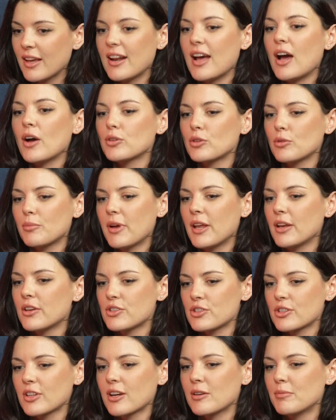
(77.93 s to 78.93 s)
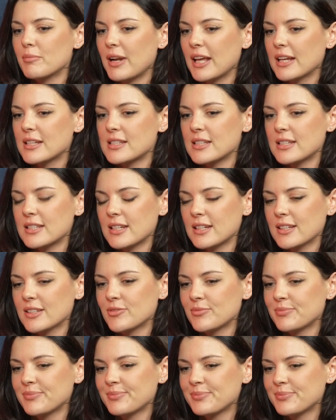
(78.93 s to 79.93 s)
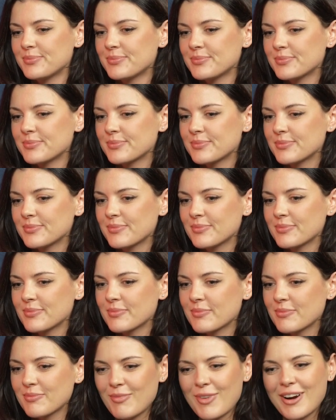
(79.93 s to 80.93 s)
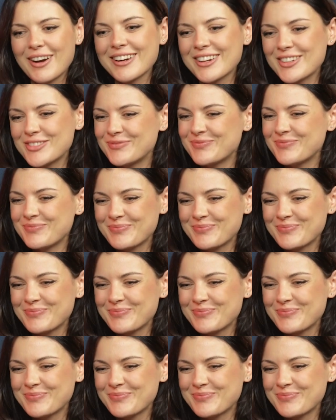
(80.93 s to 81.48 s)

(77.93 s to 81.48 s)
and how to manage the complexity? Mark?